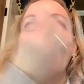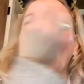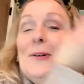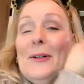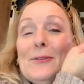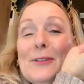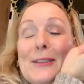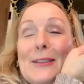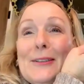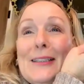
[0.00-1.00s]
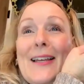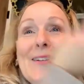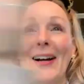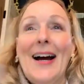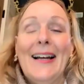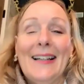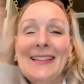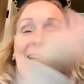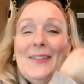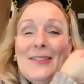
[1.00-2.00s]
to going over and doing the other eye.
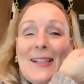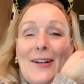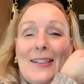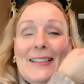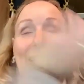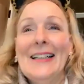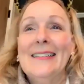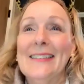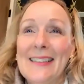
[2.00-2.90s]
That one's already done.